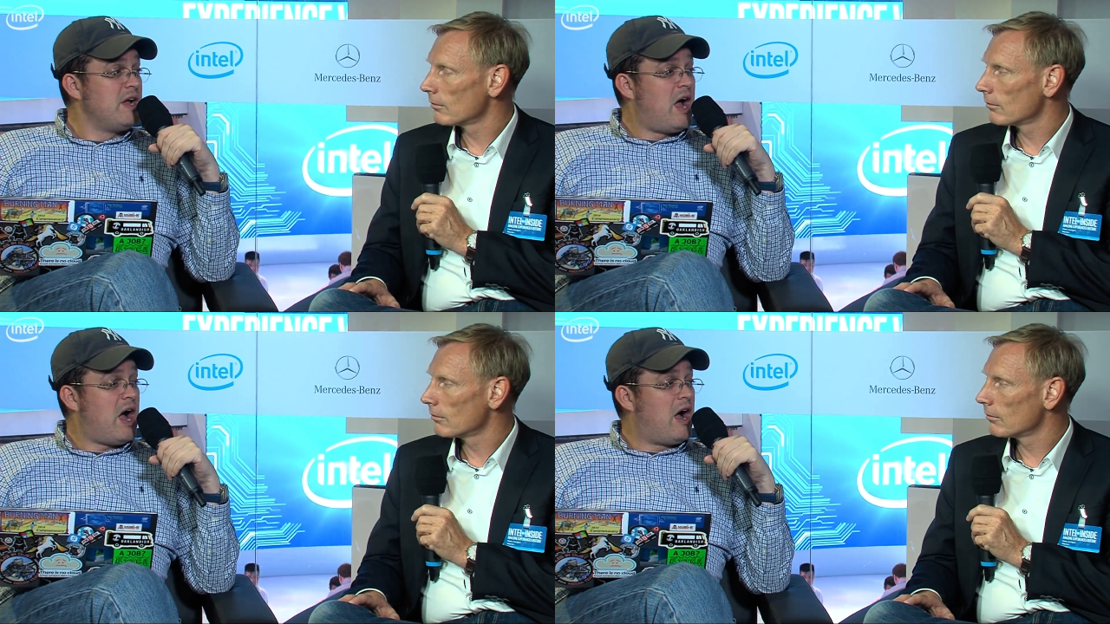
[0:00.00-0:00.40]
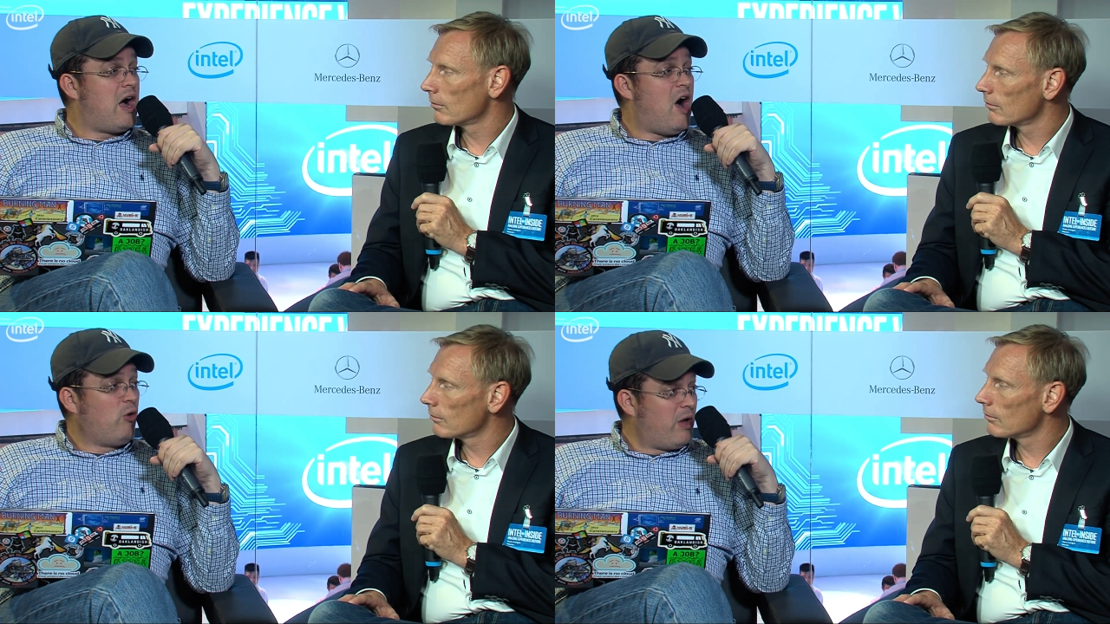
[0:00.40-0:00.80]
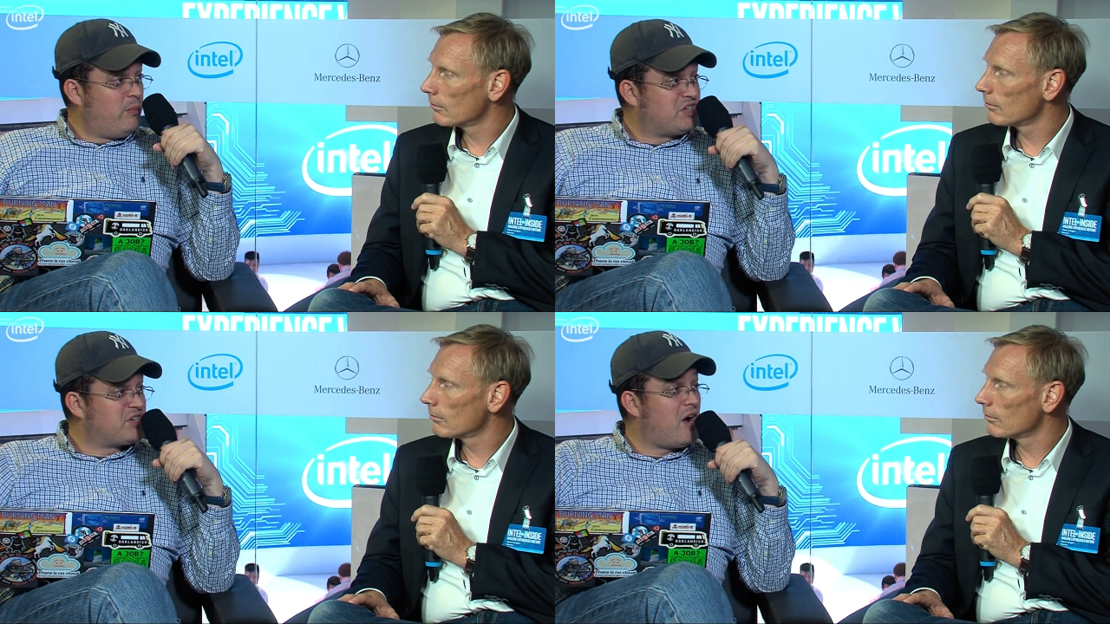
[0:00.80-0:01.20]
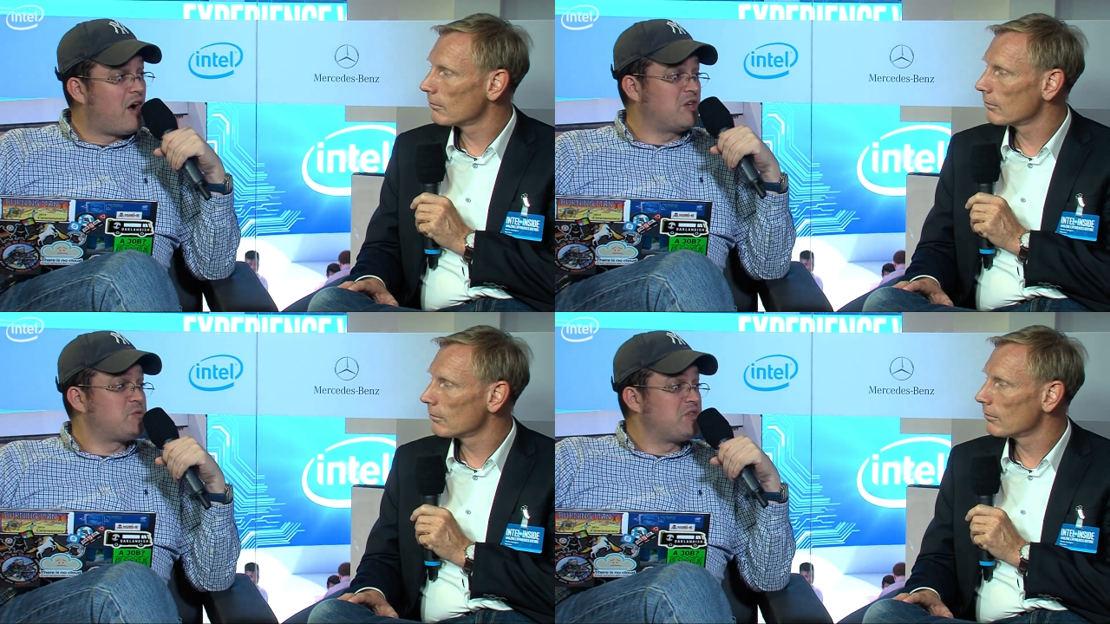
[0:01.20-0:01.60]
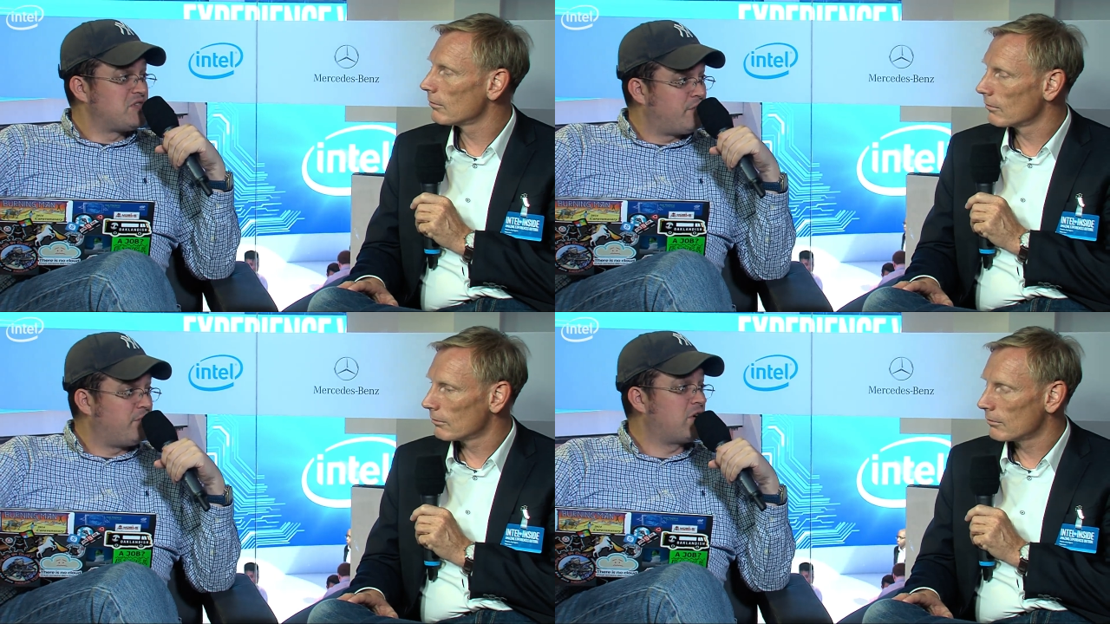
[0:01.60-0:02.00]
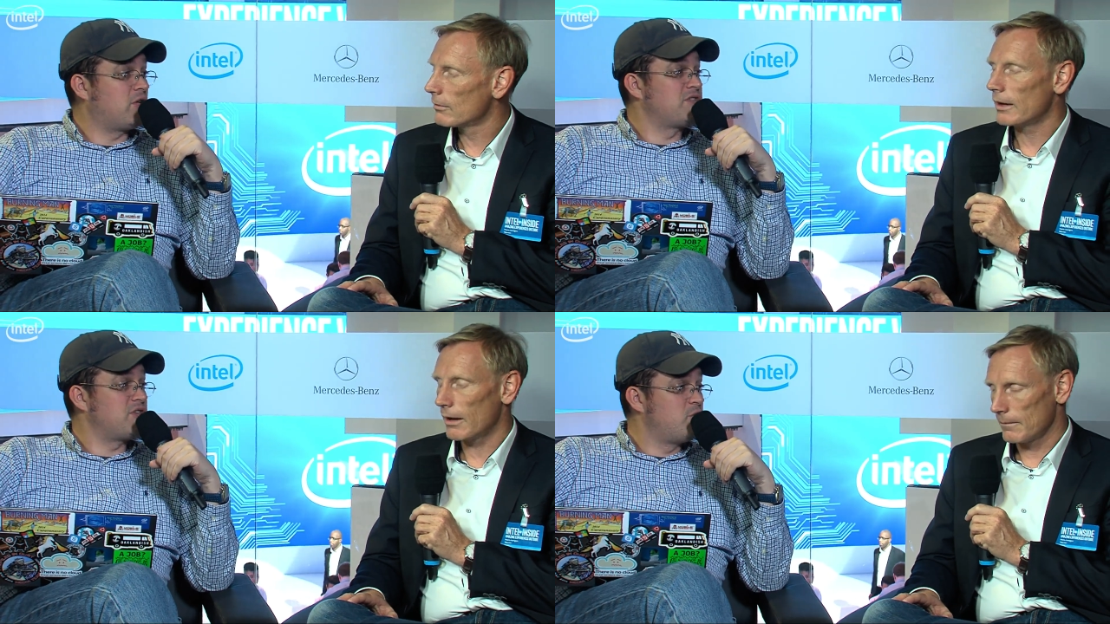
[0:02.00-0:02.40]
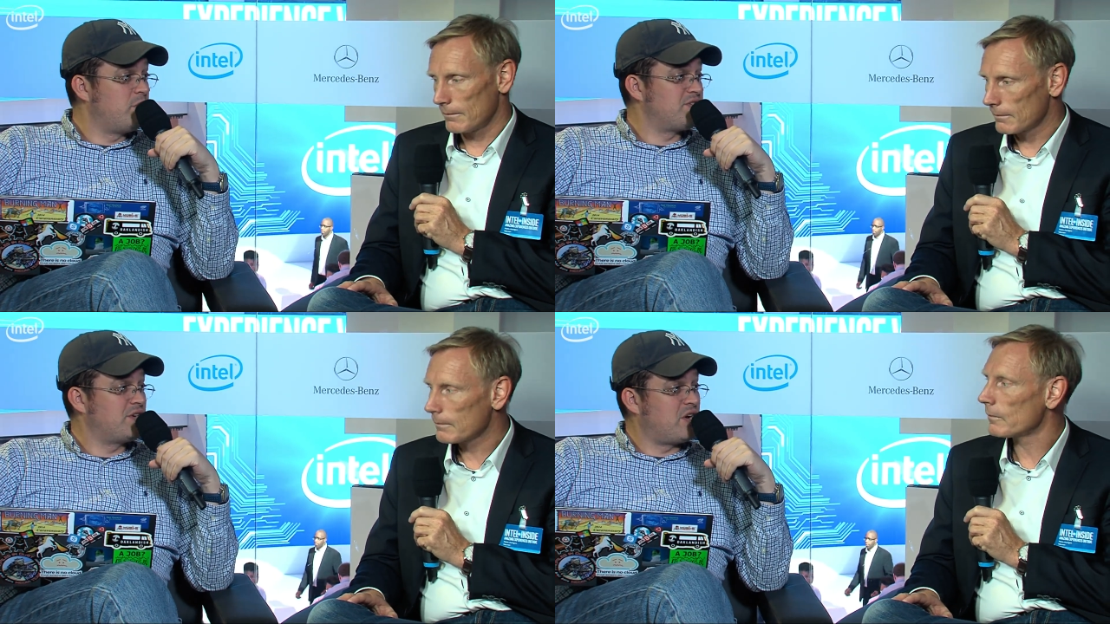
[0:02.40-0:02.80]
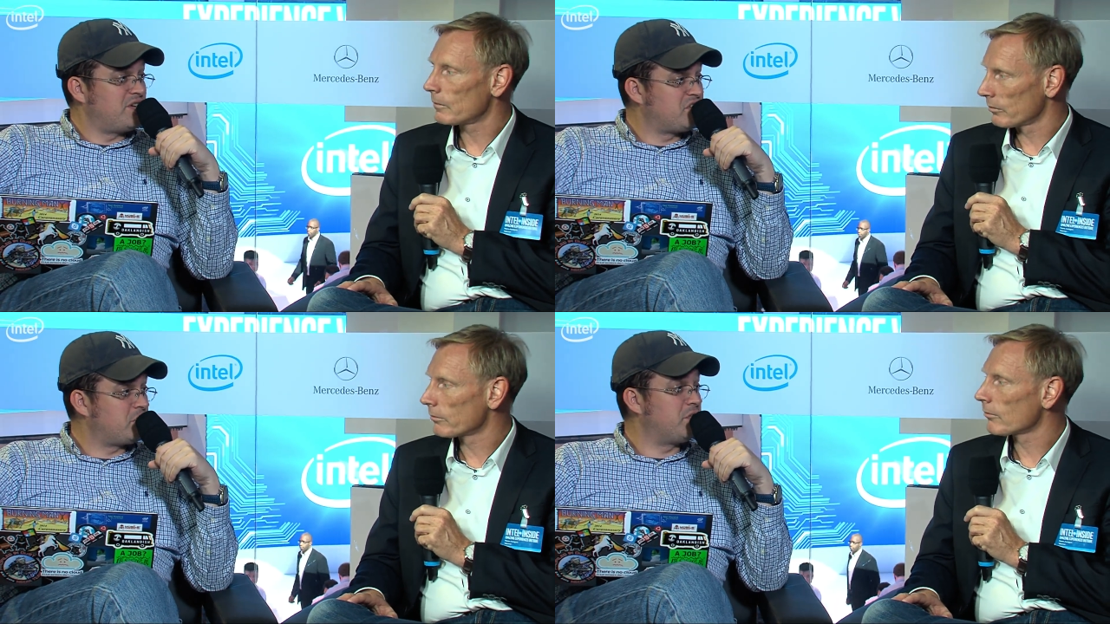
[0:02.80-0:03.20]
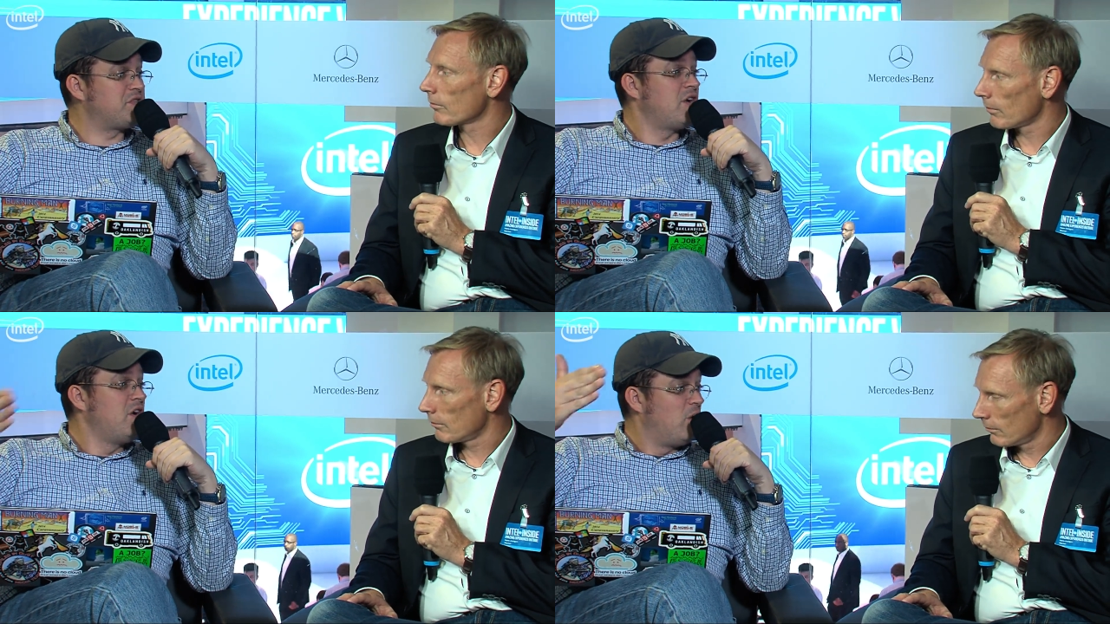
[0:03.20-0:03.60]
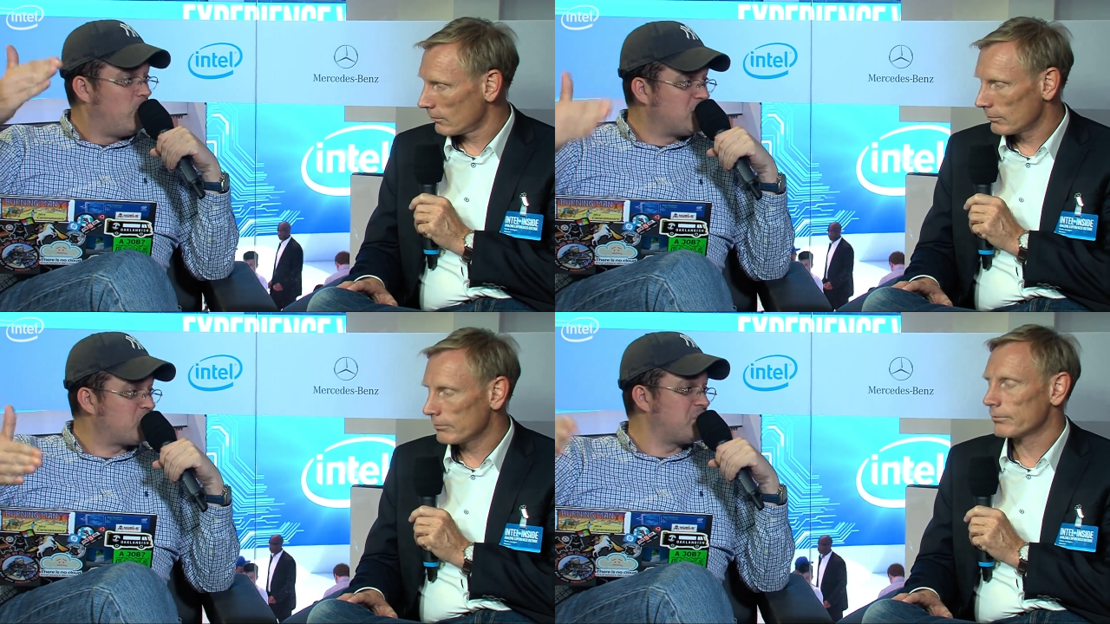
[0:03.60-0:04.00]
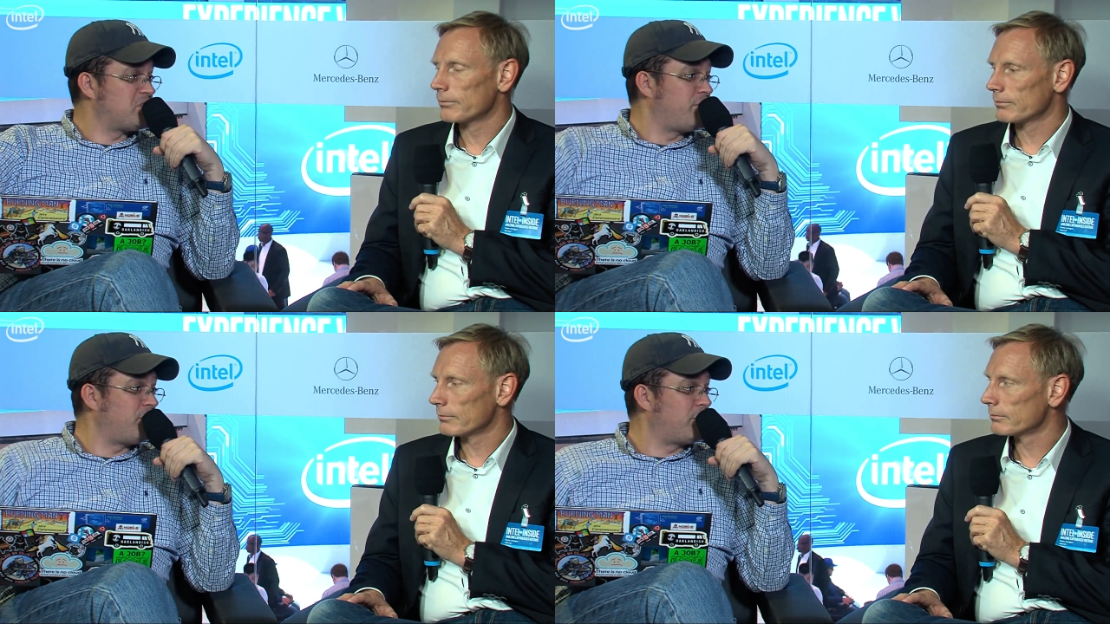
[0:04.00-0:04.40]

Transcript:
Speaker 1: Uh, how can we target specific consumers yeah. and customers with specific